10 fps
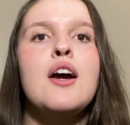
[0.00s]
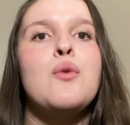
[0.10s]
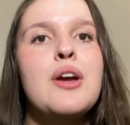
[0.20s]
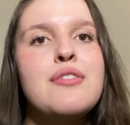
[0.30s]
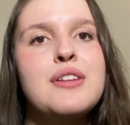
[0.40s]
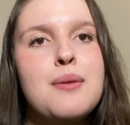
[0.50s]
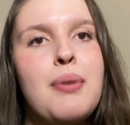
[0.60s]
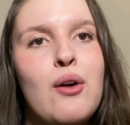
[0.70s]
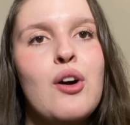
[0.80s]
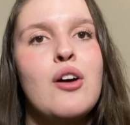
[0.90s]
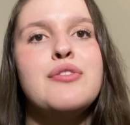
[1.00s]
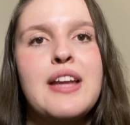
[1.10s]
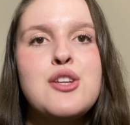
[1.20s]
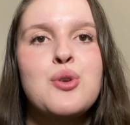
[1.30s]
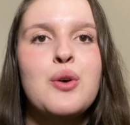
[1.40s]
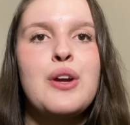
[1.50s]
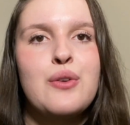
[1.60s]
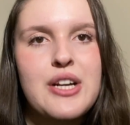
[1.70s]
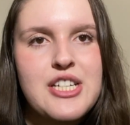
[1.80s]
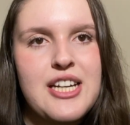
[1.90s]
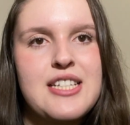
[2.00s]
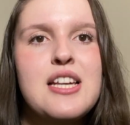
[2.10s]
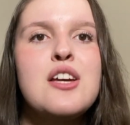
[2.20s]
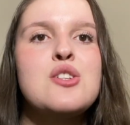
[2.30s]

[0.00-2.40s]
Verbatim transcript: with the power of natural ingredients.